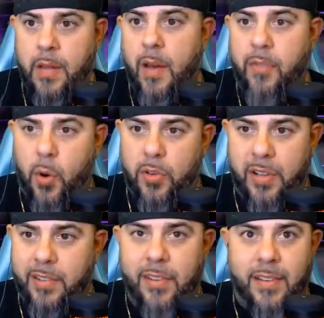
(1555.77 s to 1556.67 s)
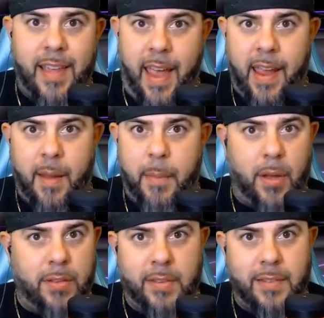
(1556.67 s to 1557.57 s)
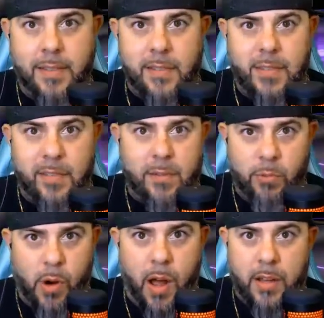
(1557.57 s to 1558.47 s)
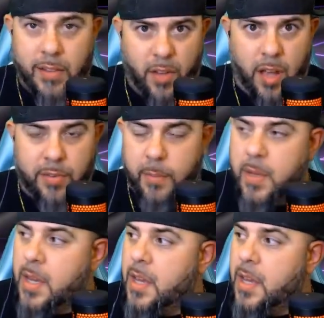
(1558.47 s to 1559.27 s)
Of course, this is a tank because it's just rock. It's awesome.